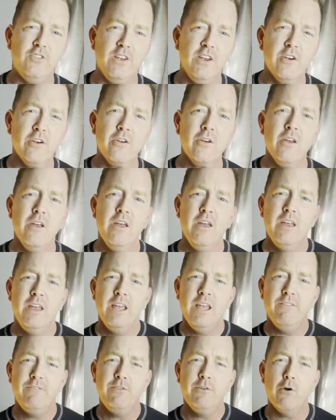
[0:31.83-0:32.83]
year
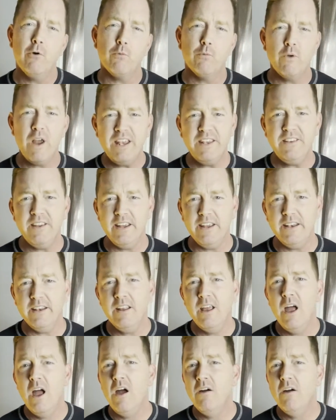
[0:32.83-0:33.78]
if you are renting